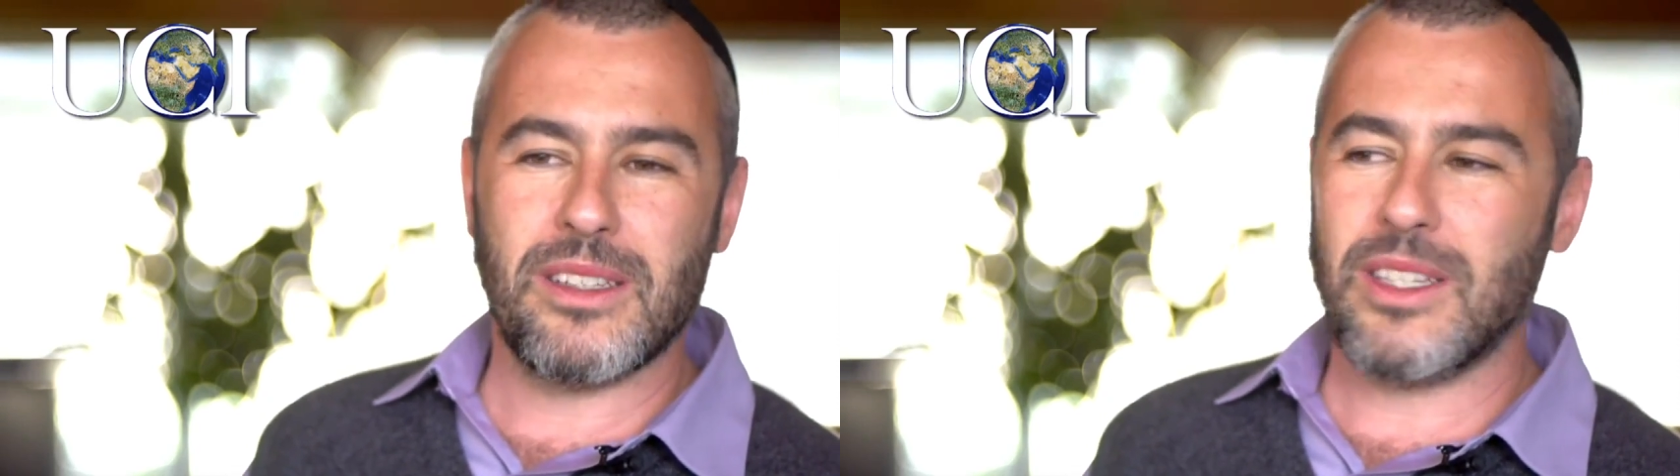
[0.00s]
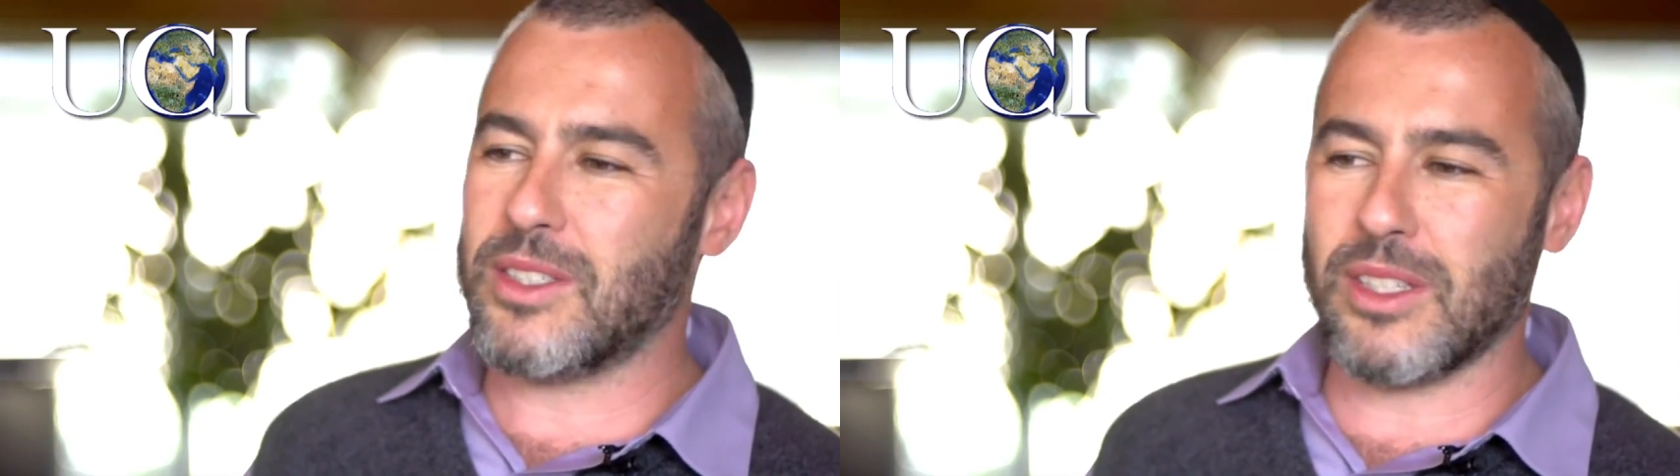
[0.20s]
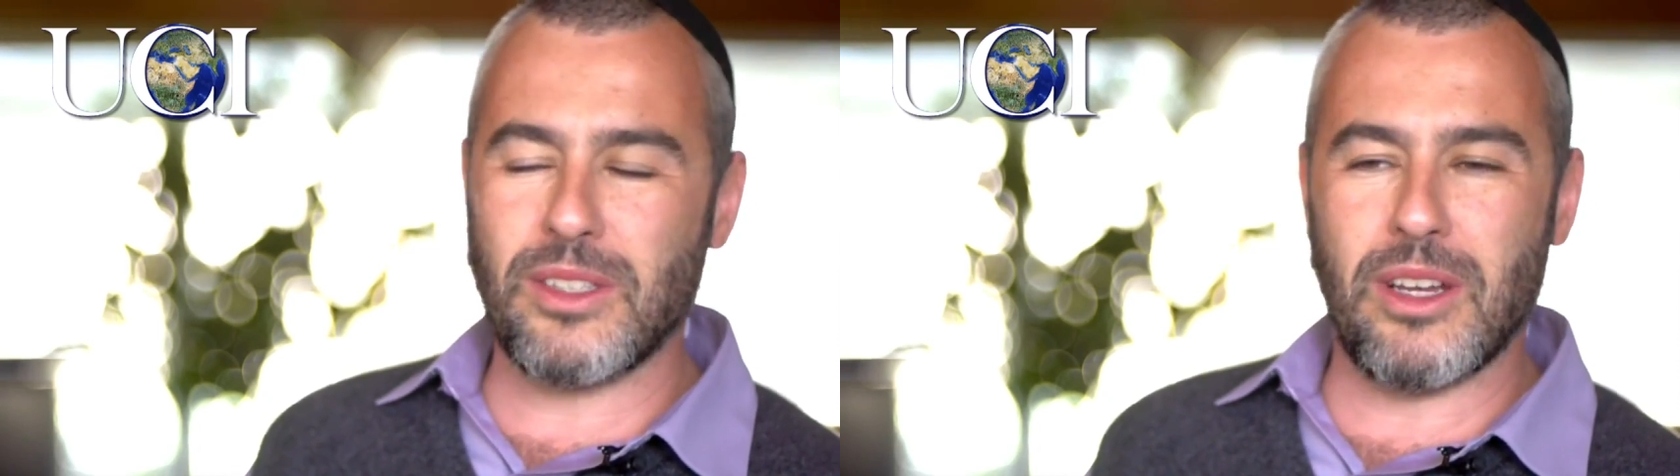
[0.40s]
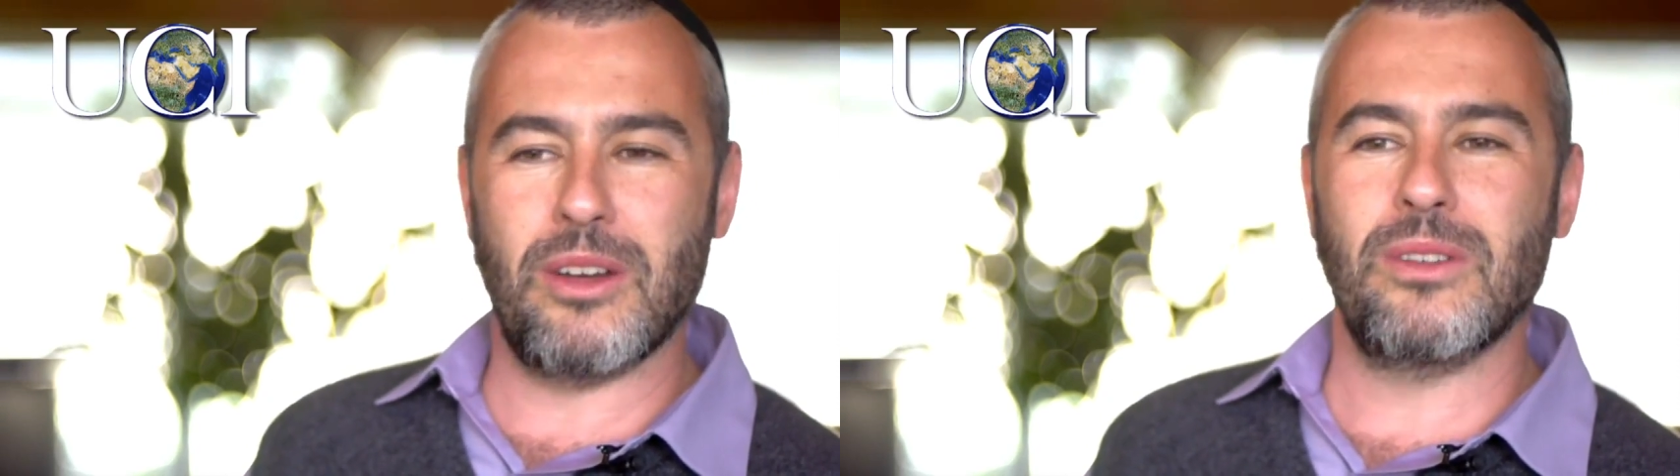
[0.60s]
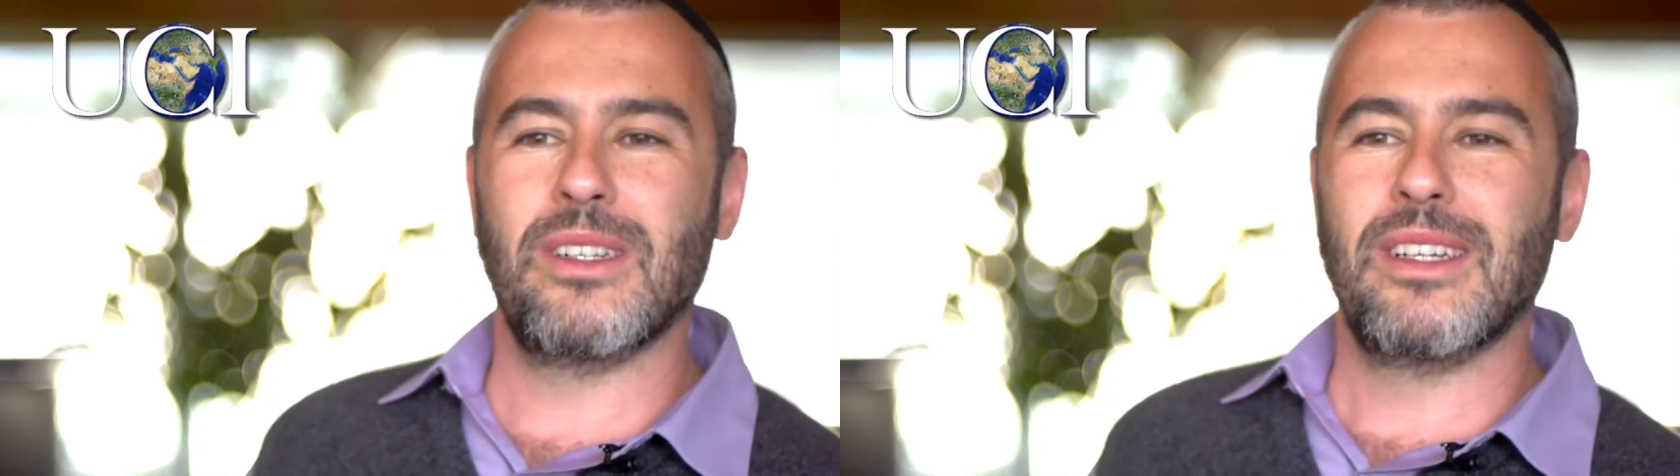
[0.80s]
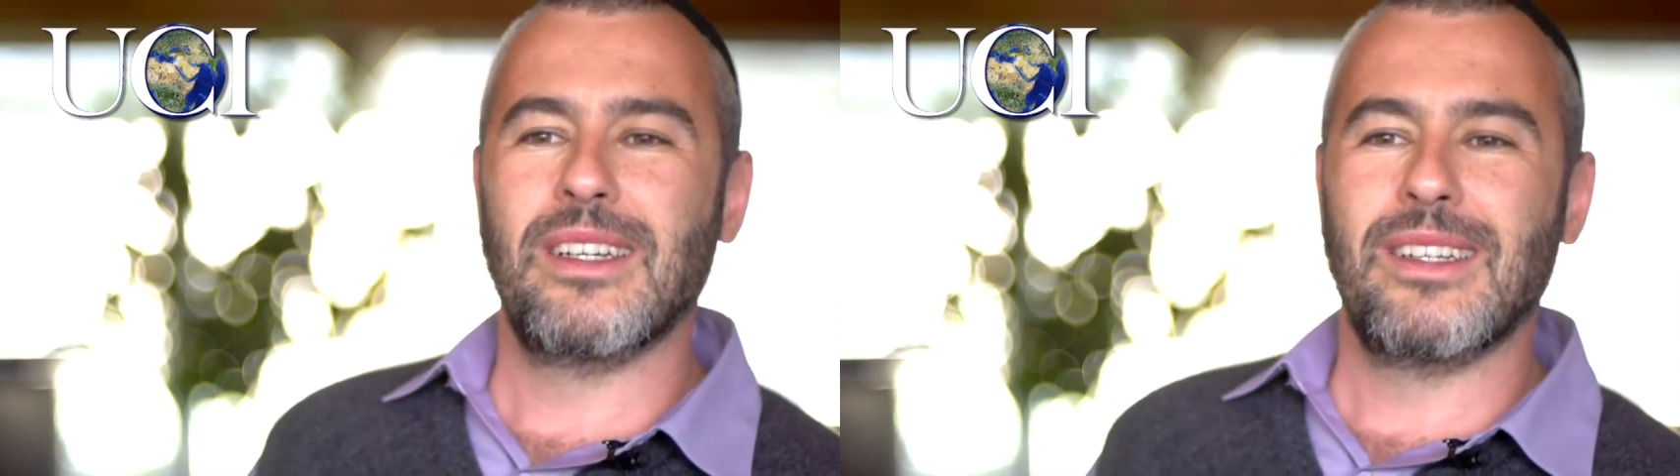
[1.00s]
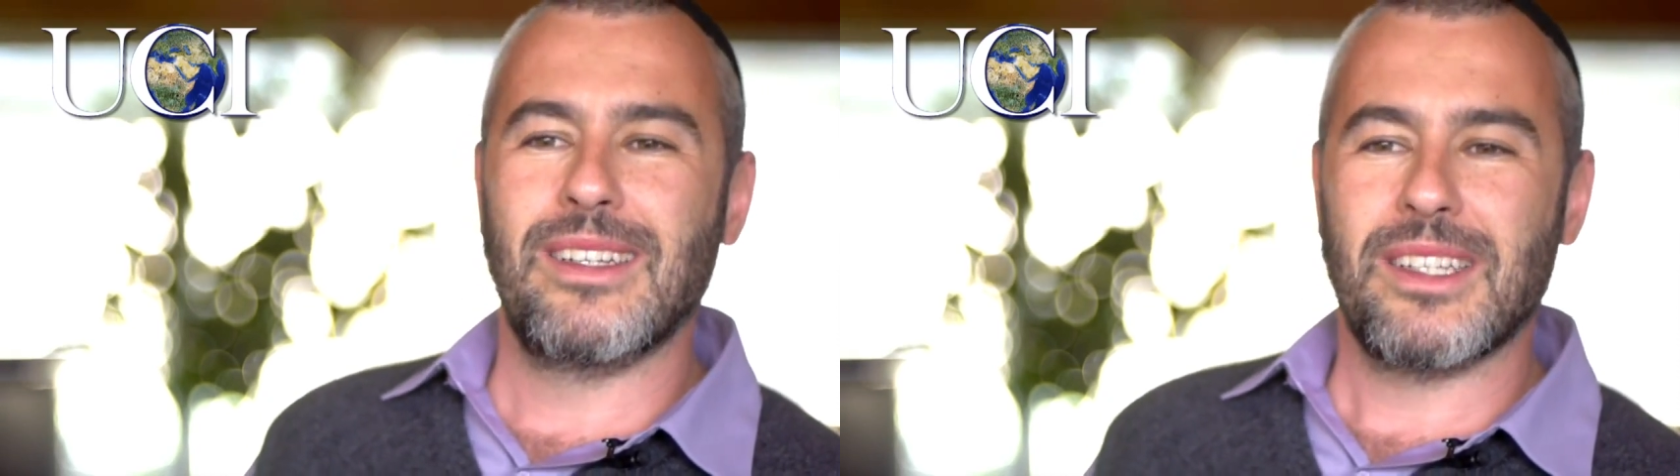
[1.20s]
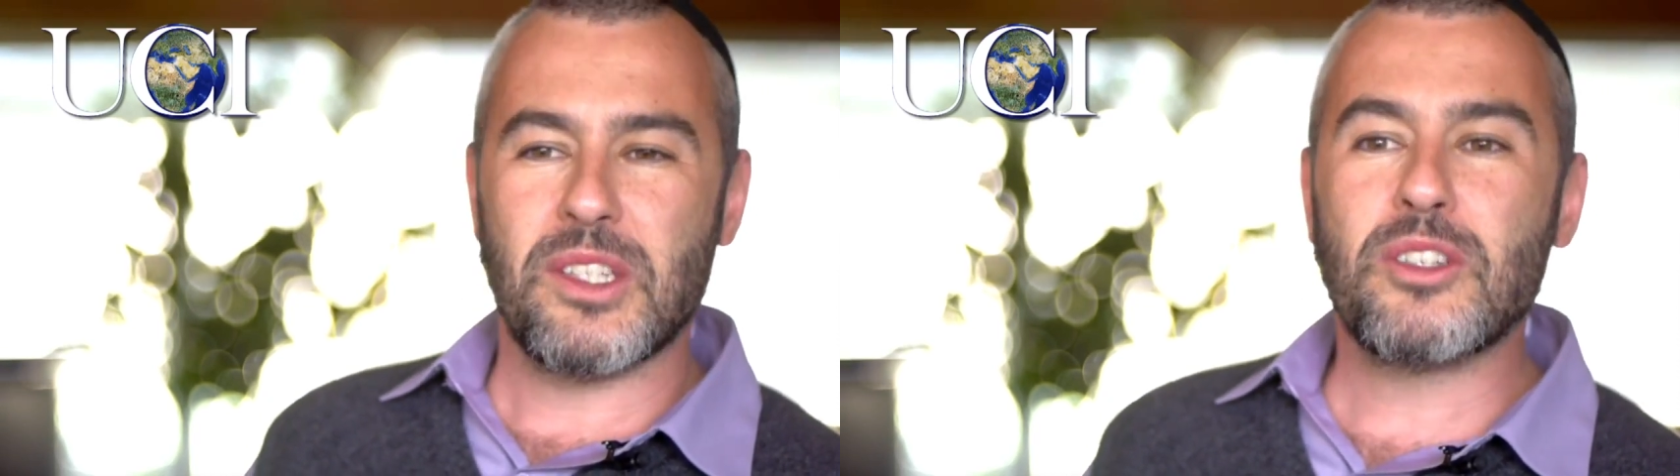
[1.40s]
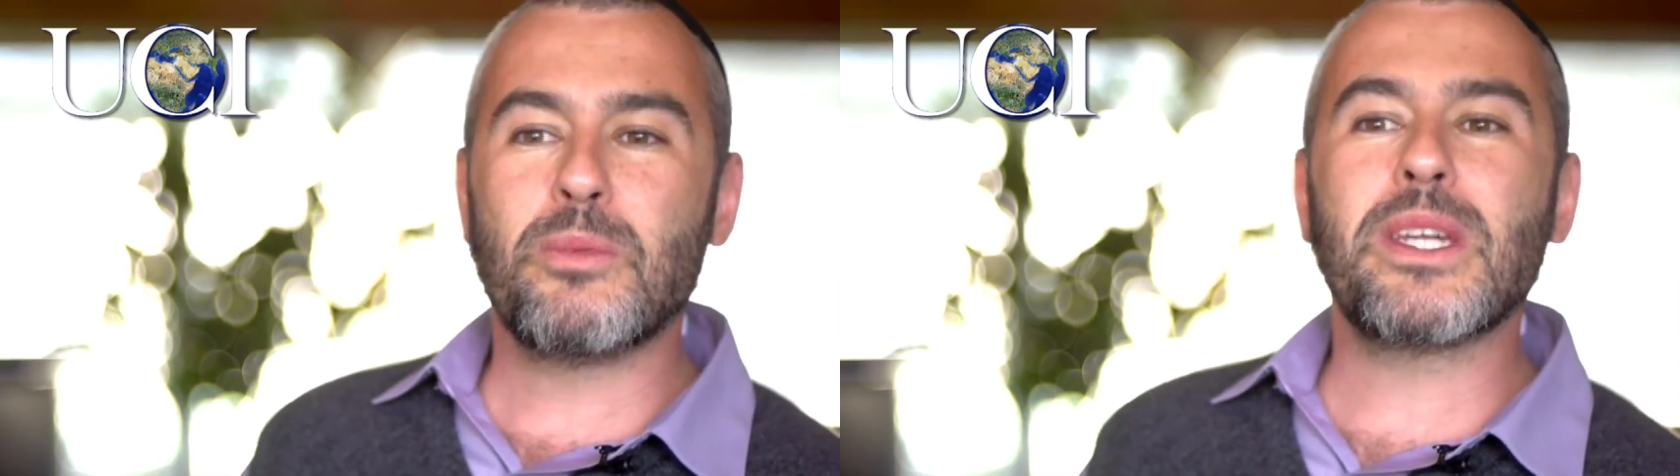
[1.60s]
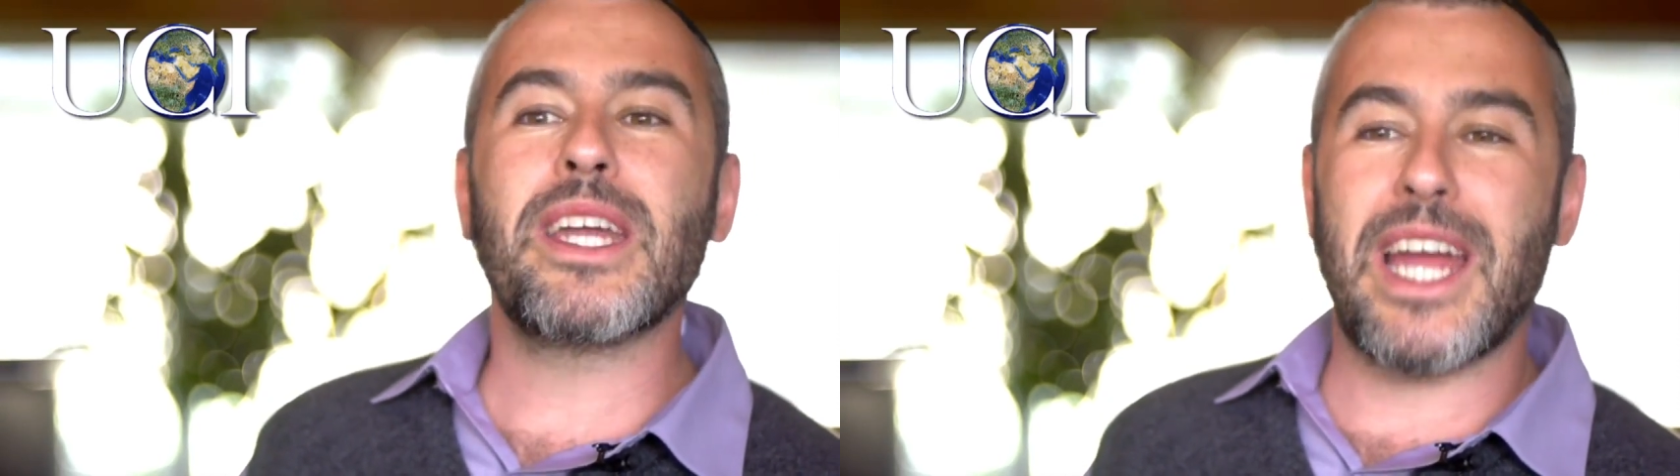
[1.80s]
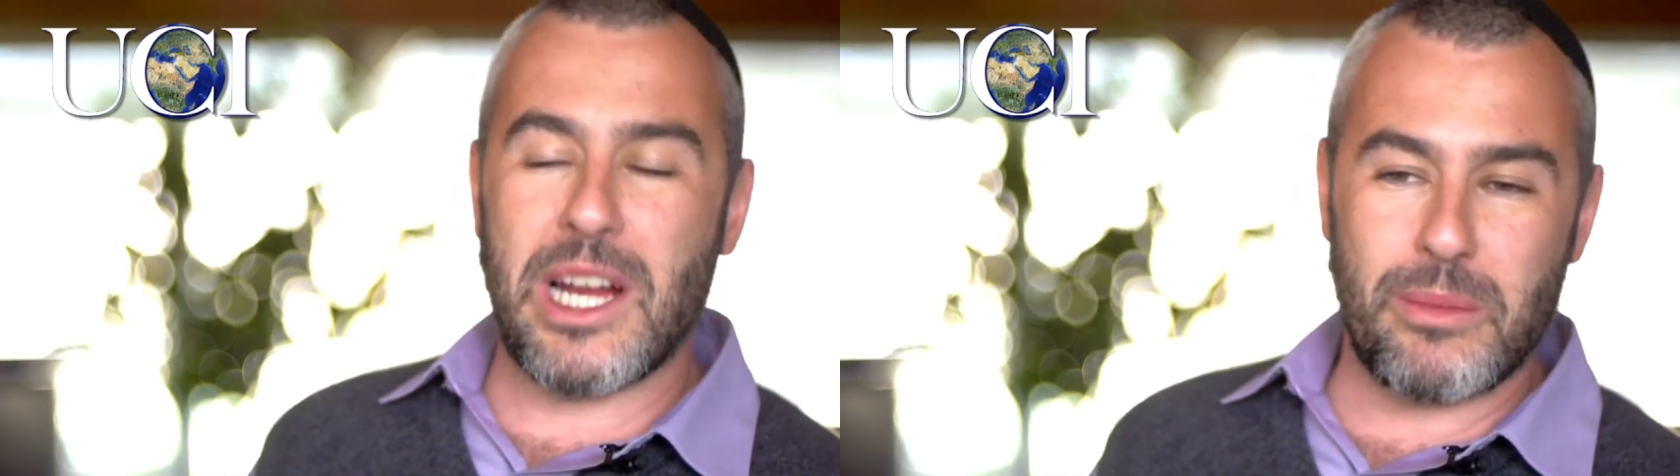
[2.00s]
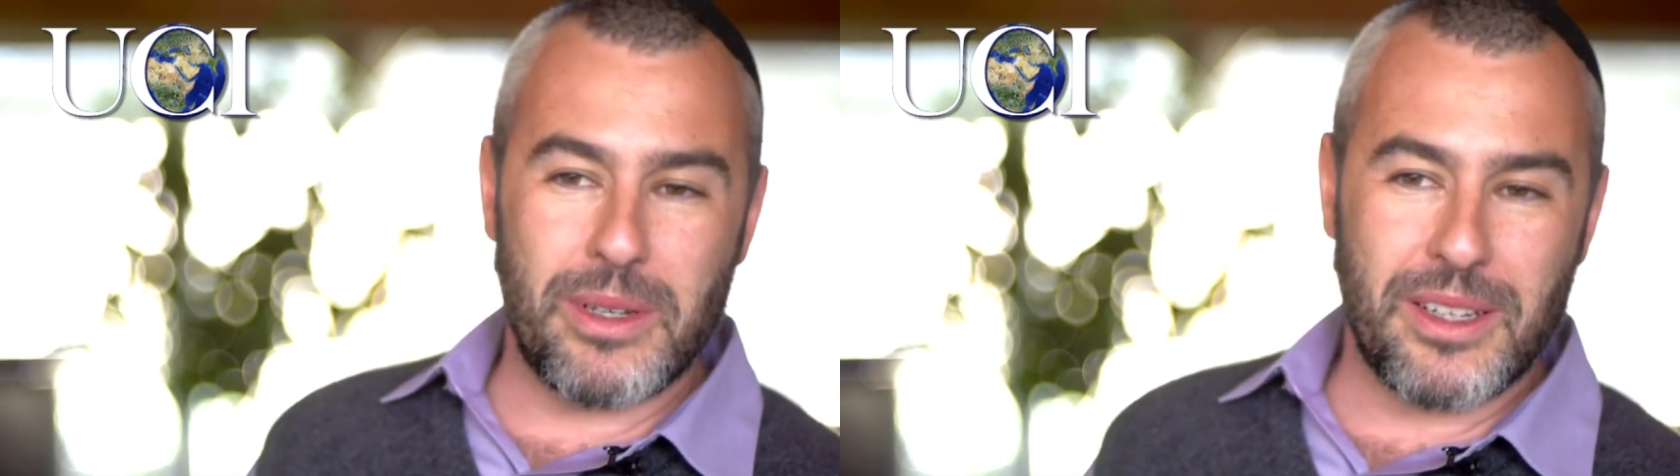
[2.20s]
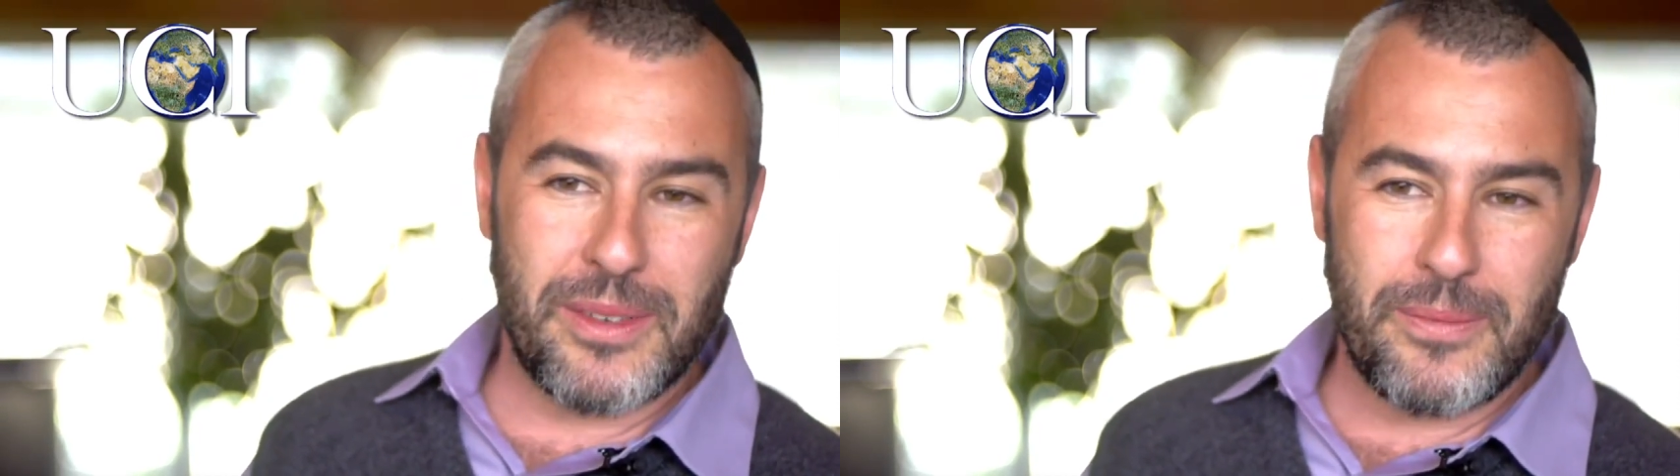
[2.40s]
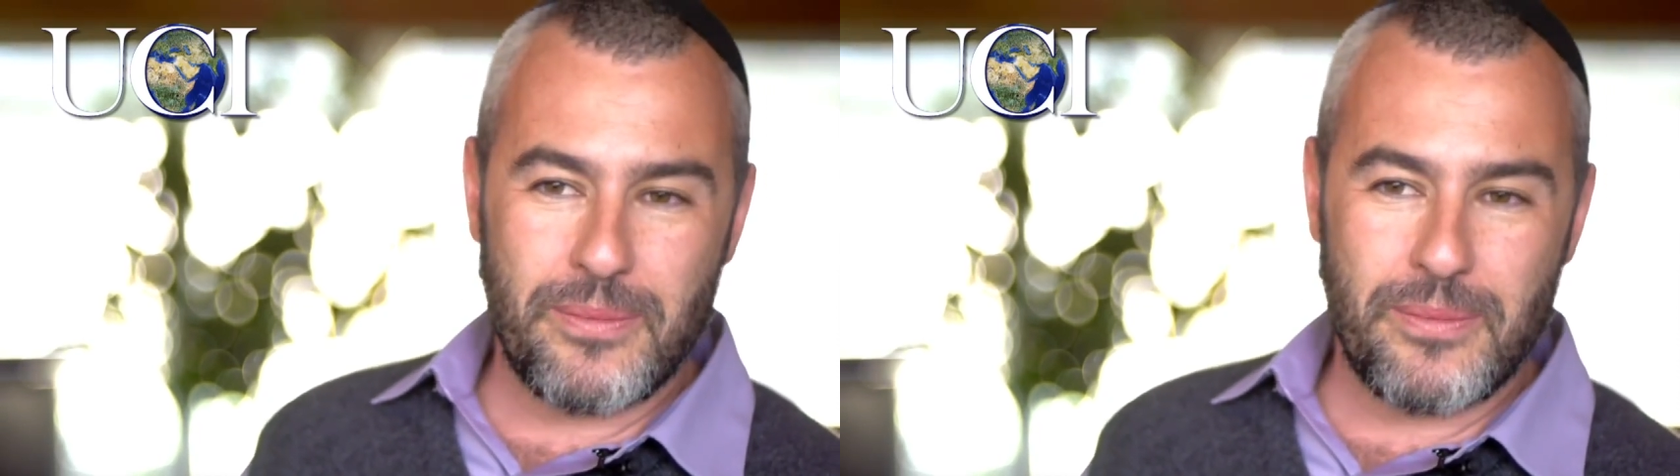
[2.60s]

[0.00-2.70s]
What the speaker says: He said, "No." I said, "They're speaking Arabic."